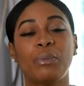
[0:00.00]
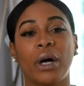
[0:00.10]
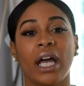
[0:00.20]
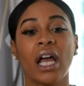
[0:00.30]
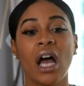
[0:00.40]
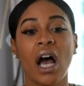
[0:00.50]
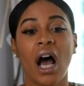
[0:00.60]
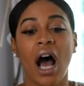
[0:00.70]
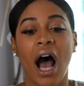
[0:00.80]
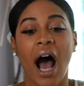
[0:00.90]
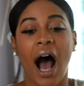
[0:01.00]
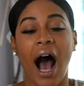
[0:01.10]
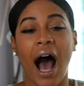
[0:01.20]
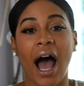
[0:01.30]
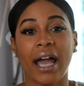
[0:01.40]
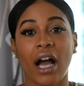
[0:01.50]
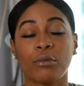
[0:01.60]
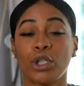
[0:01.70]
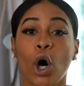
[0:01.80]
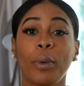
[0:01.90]
But I
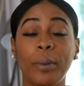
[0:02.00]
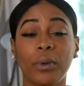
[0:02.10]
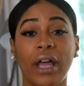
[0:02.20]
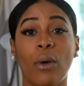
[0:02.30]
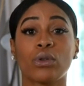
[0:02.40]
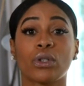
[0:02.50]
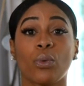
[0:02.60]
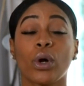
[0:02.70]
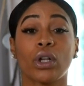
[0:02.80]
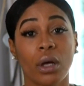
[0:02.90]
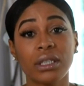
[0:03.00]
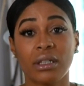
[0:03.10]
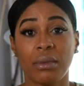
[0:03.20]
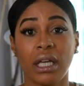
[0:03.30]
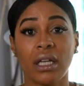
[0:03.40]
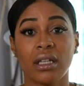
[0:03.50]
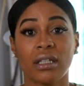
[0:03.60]
told people that were close to me